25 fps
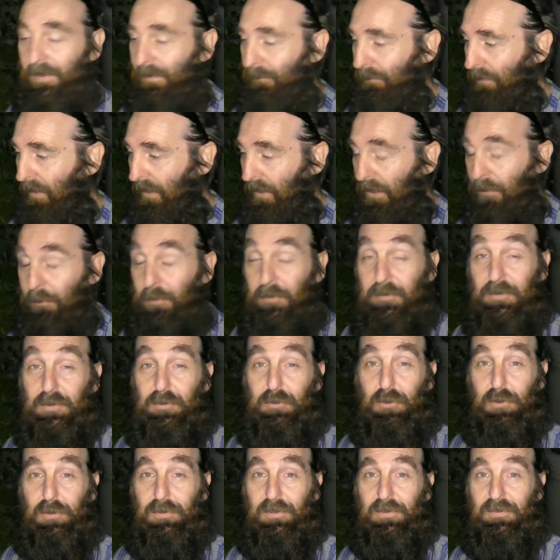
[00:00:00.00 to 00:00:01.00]
I hope you've
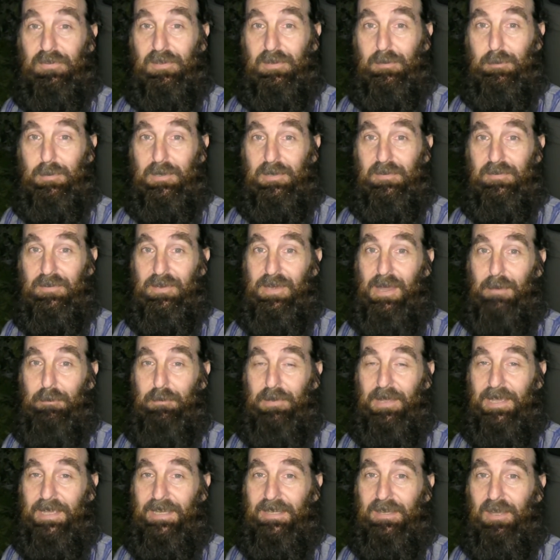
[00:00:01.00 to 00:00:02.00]
enjoyed this little bit of an
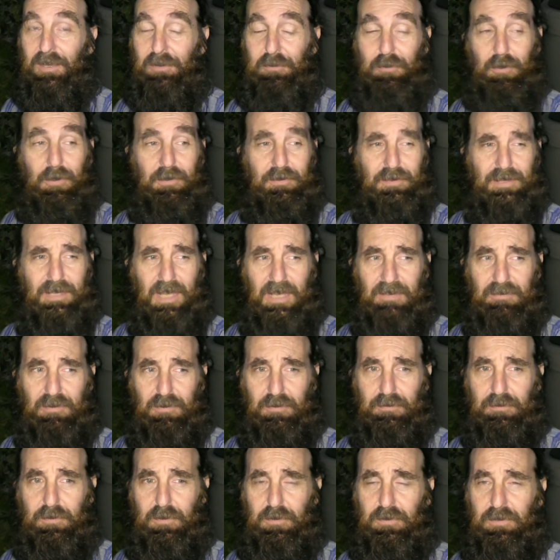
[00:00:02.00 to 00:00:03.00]
update. I tried to
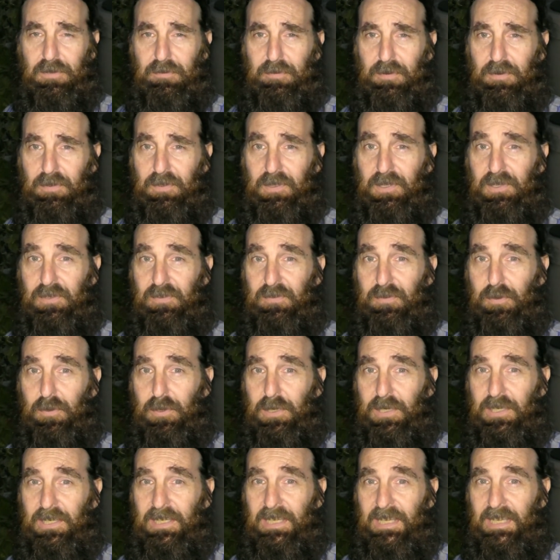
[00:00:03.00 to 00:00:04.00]
cover a few different things
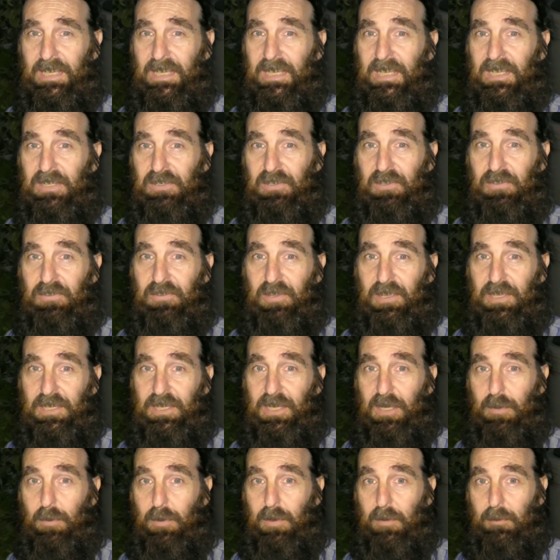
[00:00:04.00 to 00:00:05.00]
for you, just so you
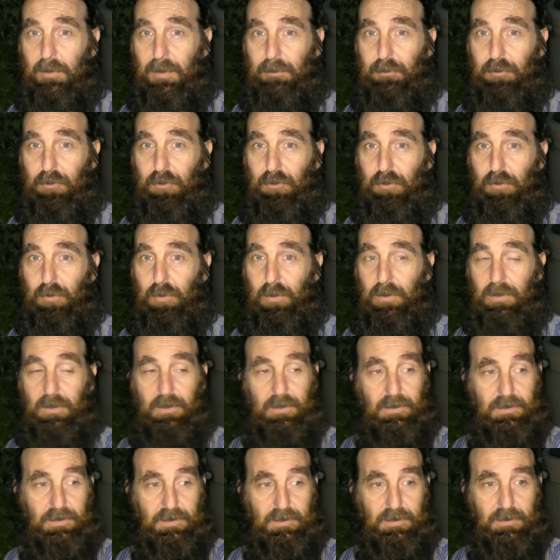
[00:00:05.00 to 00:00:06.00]
know where I'm up to
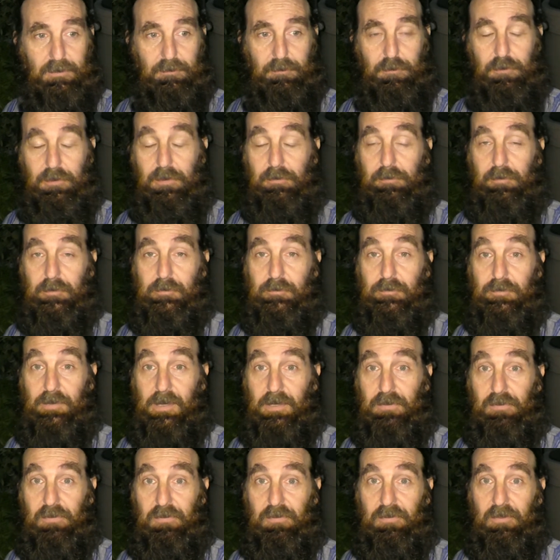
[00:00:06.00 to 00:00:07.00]
on a few different
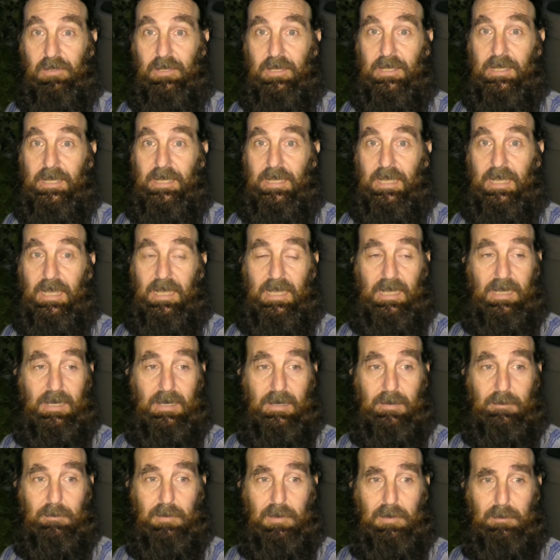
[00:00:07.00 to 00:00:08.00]
fronts.
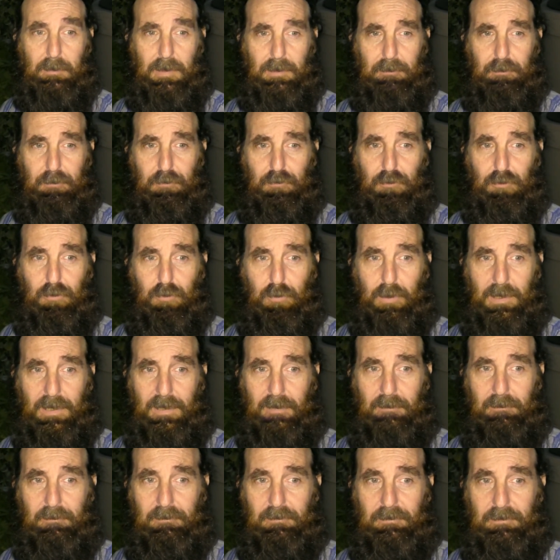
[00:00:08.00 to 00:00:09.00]
I'm up
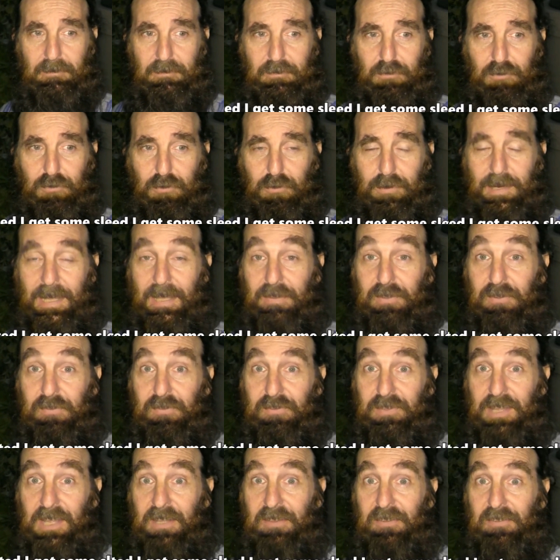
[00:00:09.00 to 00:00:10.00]
to sort out
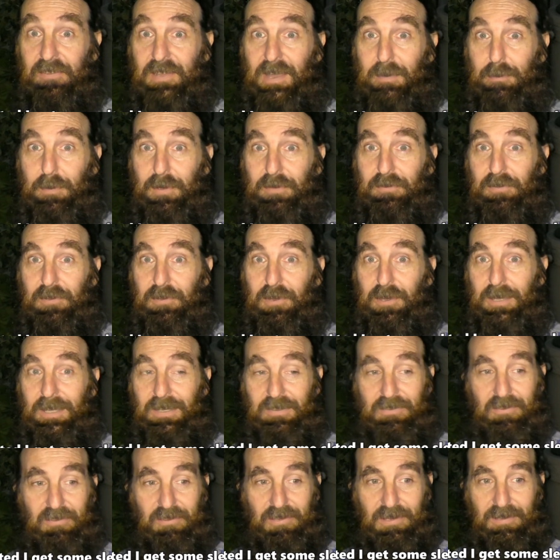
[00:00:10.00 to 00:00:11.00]
this DUNS number
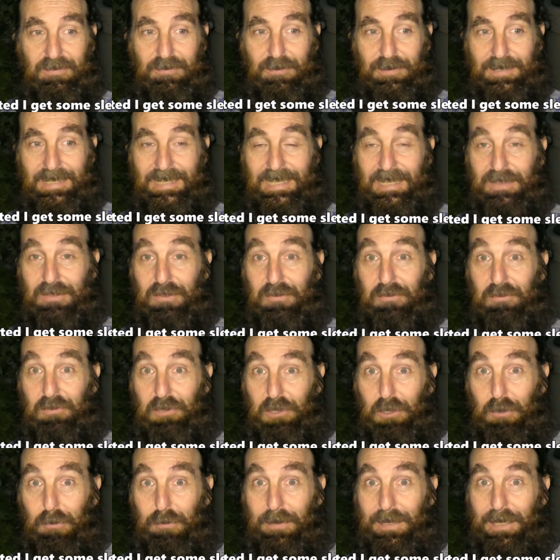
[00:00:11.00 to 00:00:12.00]
tonight to see if I can get this
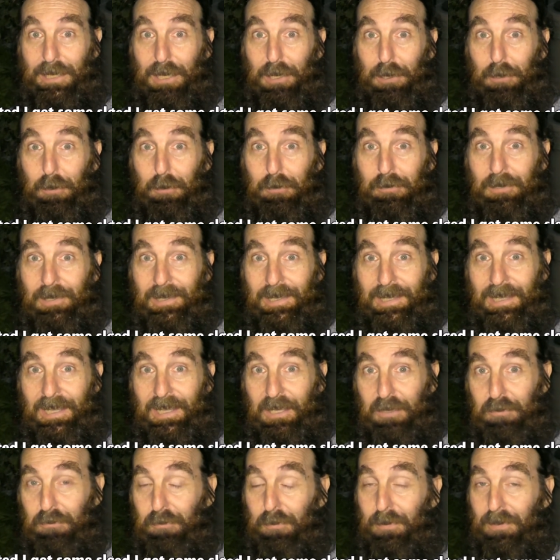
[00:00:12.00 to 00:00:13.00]
security code
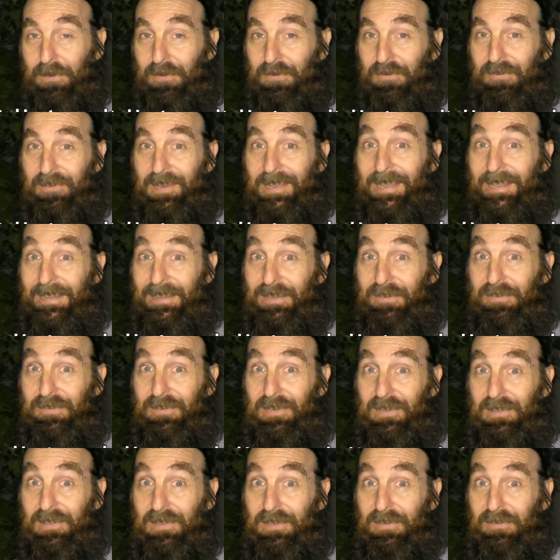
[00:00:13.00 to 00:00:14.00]
so I can start
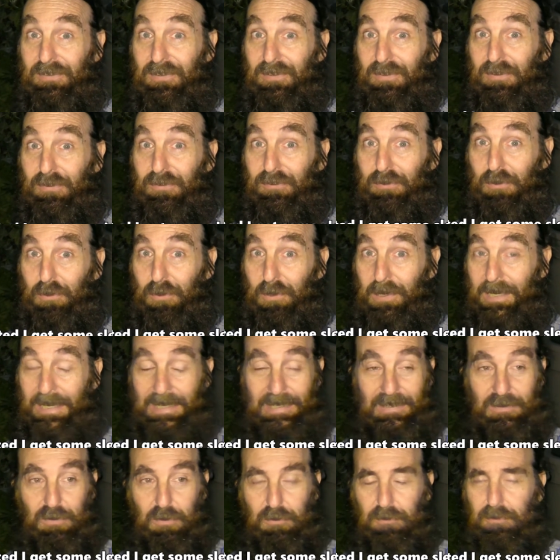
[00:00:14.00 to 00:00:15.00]
listing things in the store,
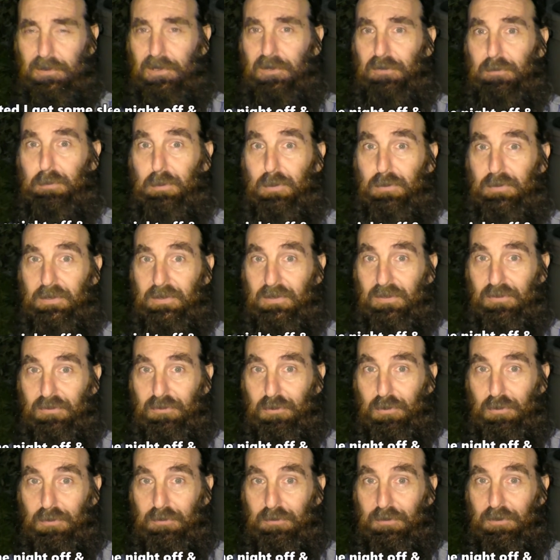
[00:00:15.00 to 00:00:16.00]
or finish building the
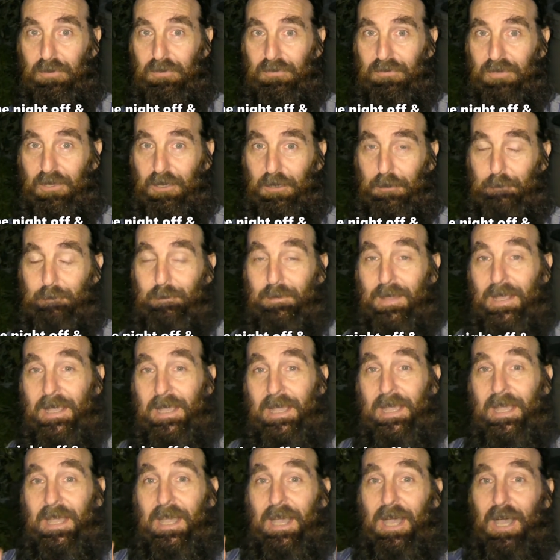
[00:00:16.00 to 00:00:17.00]
store first. So
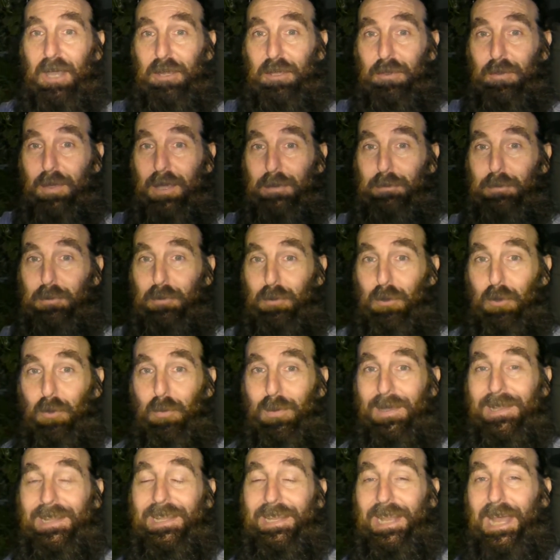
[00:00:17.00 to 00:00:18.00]
I do hope you're all
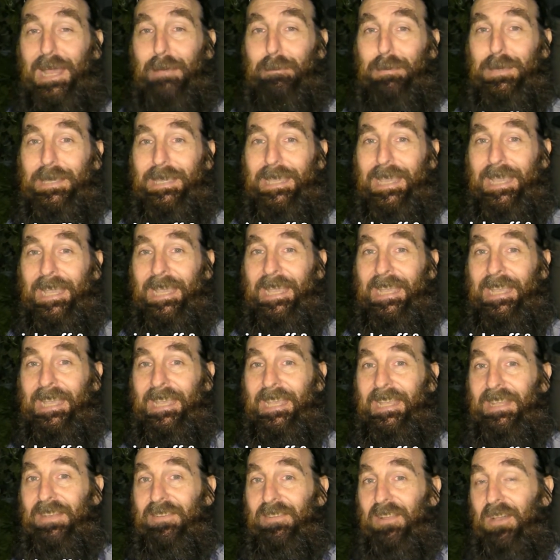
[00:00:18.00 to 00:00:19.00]
well and happy,
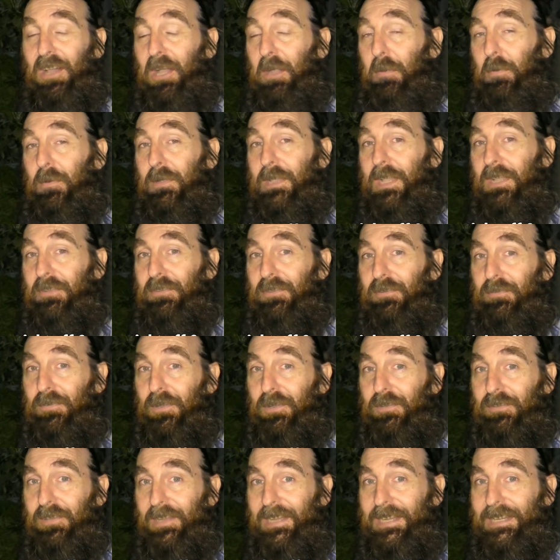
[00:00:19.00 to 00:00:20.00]
and I will catch you
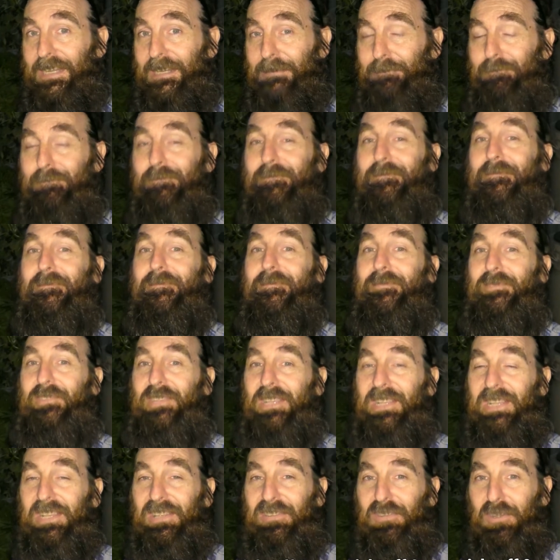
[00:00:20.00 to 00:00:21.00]
folks later.
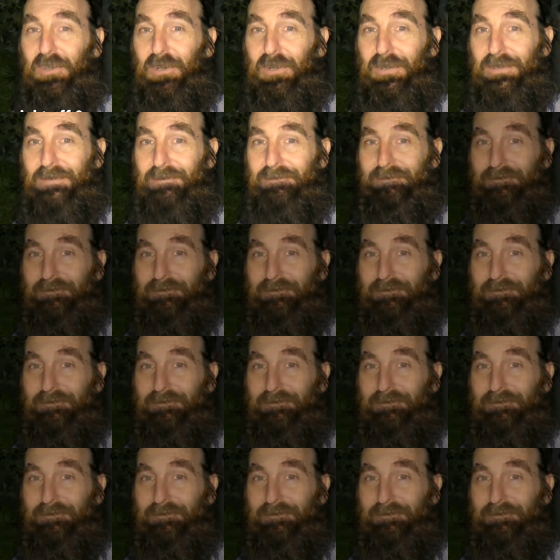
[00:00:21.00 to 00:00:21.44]
Cheers all.